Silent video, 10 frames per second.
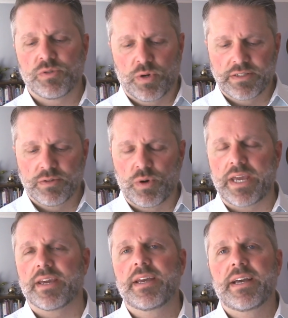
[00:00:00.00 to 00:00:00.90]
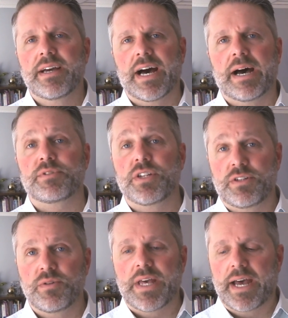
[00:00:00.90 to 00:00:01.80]
once a week to
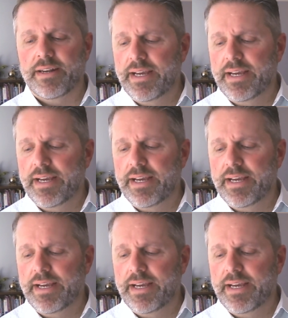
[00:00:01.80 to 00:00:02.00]
do that.